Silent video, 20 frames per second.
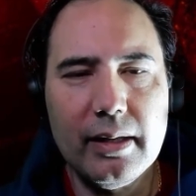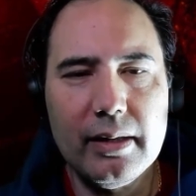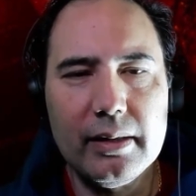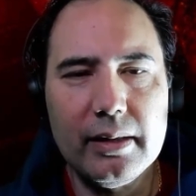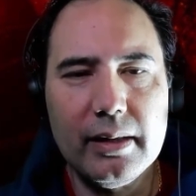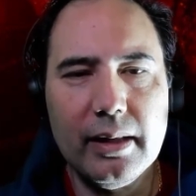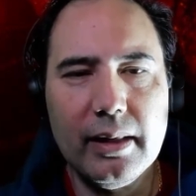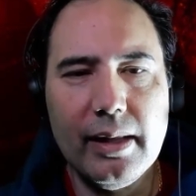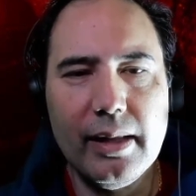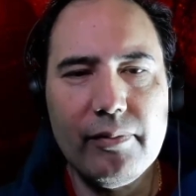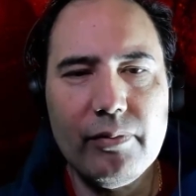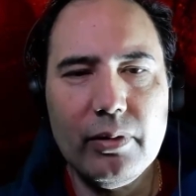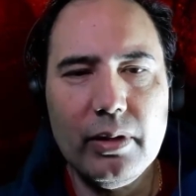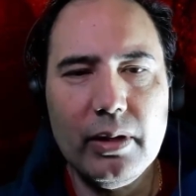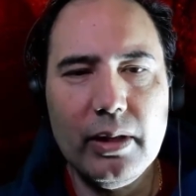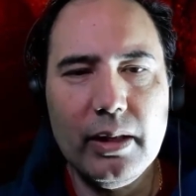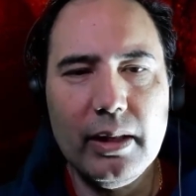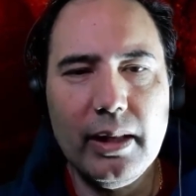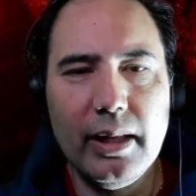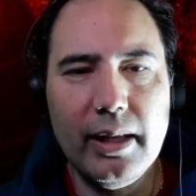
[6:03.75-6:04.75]
Level
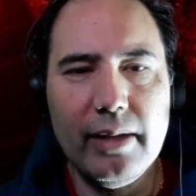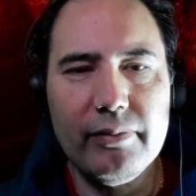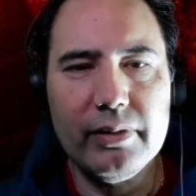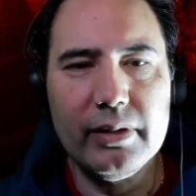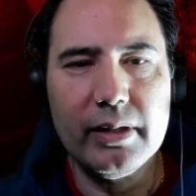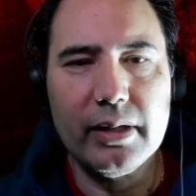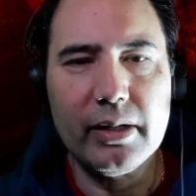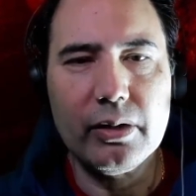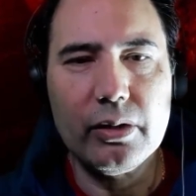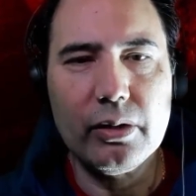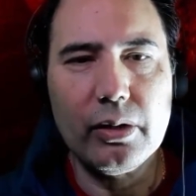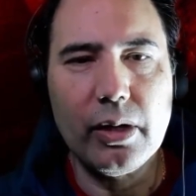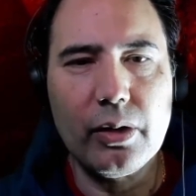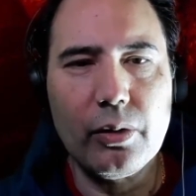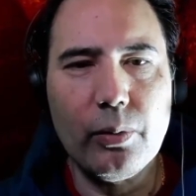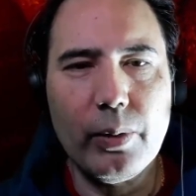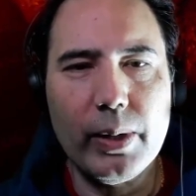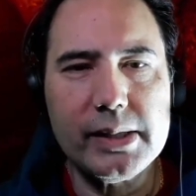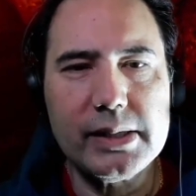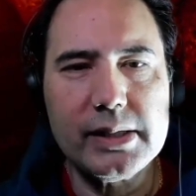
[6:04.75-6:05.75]
11, a
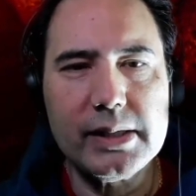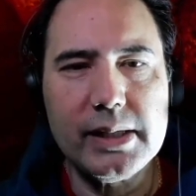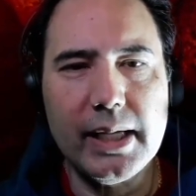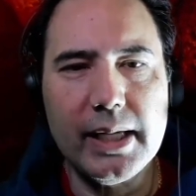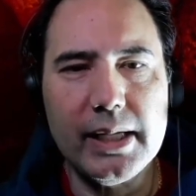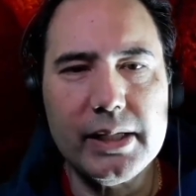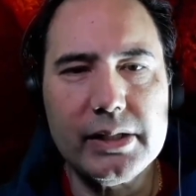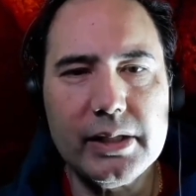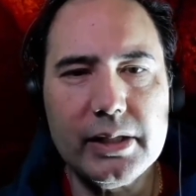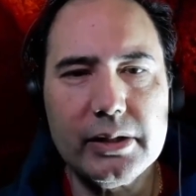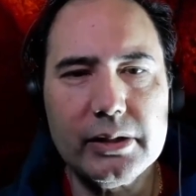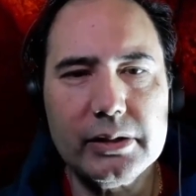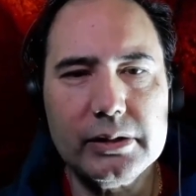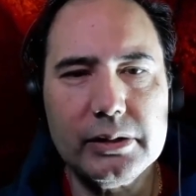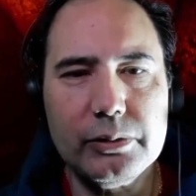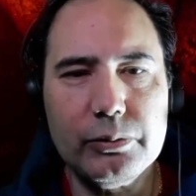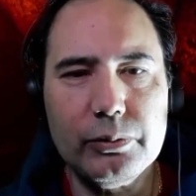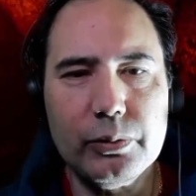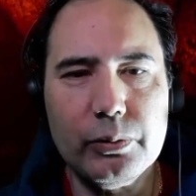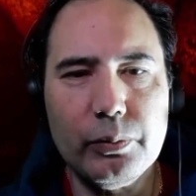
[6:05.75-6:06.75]
great stage here.
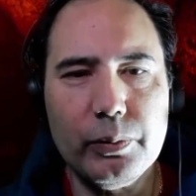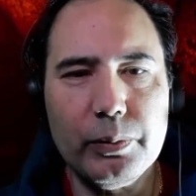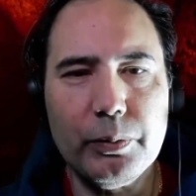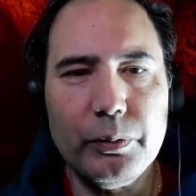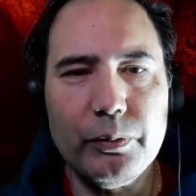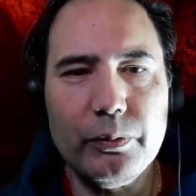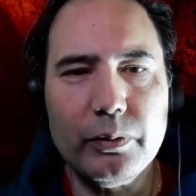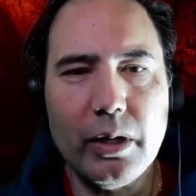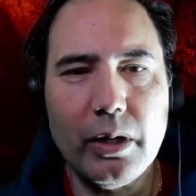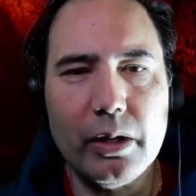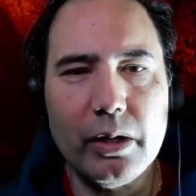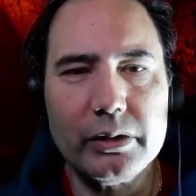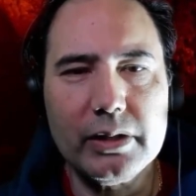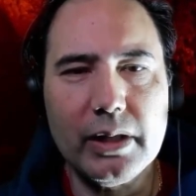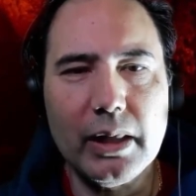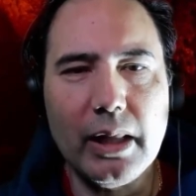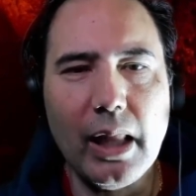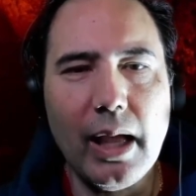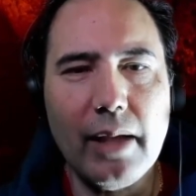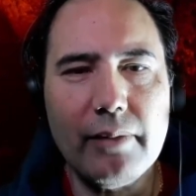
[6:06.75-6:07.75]
So we're moving on to
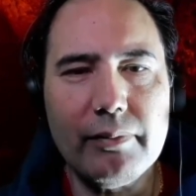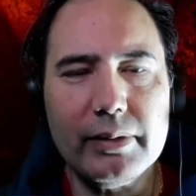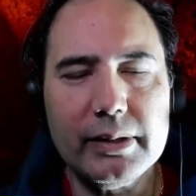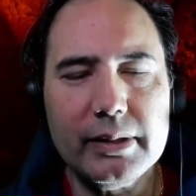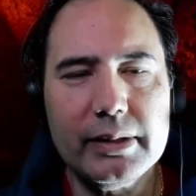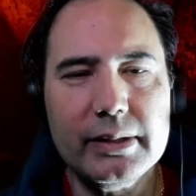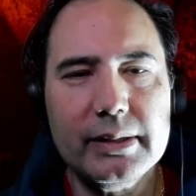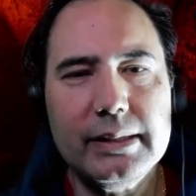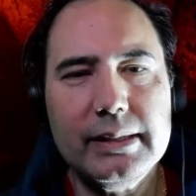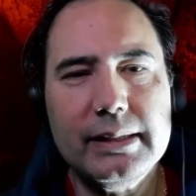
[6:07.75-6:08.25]
lava.